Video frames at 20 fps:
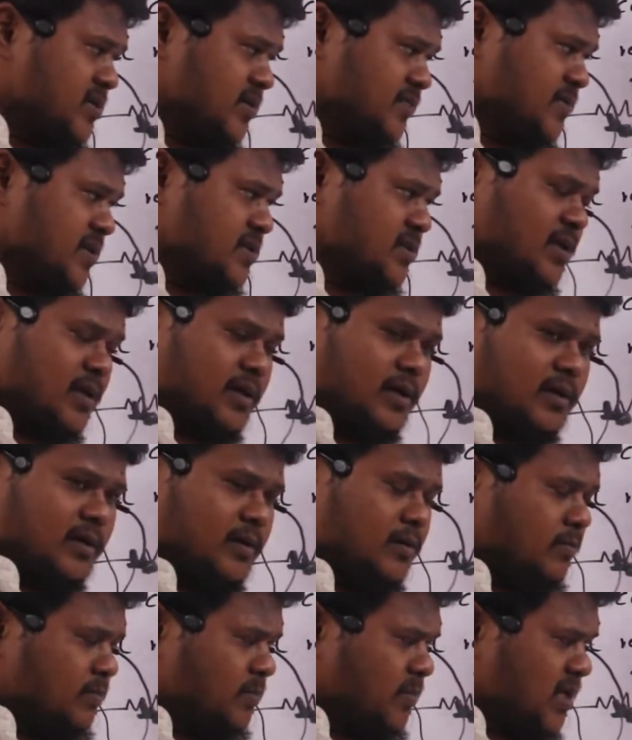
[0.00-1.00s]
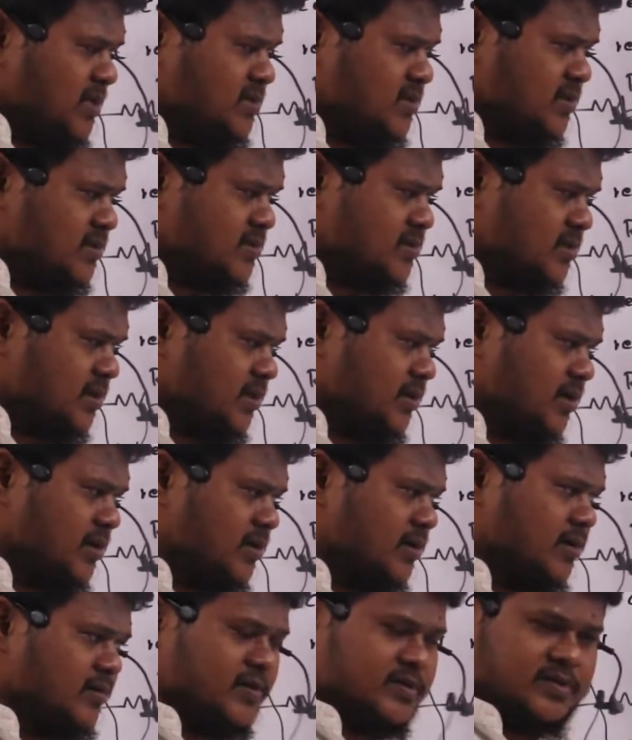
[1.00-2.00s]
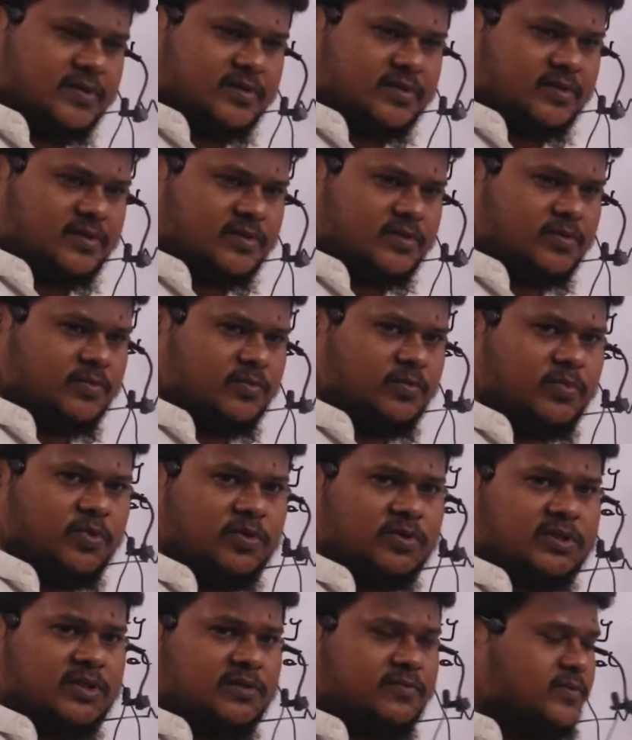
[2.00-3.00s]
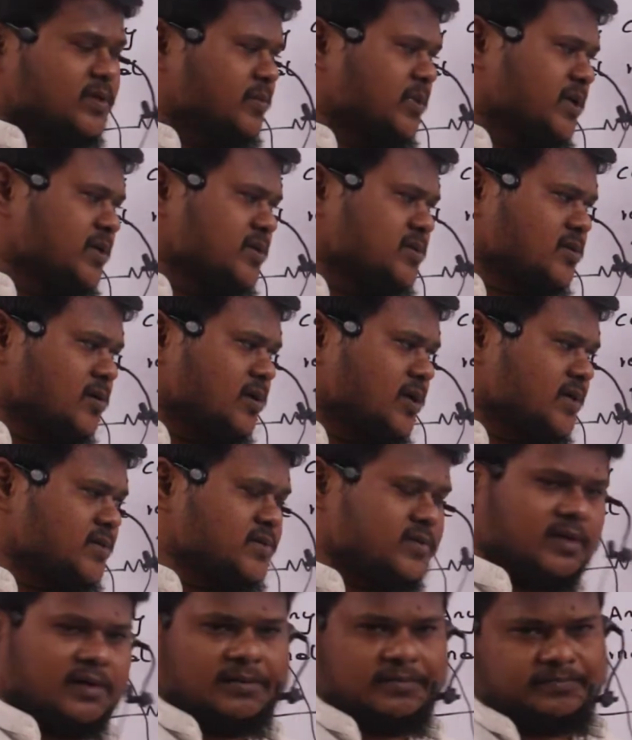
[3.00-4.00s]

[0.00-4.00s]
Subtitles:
of the cell plus its internal resistance. Both of them, it is called as cell.